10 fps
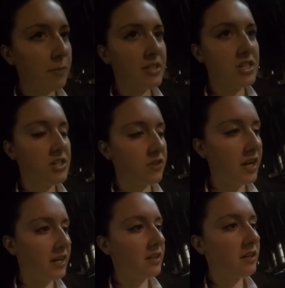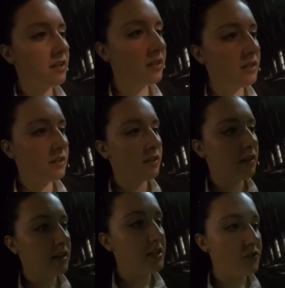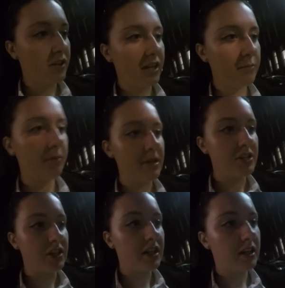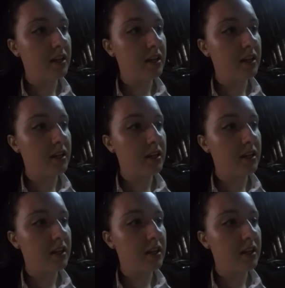which he drank, his drink had been measured.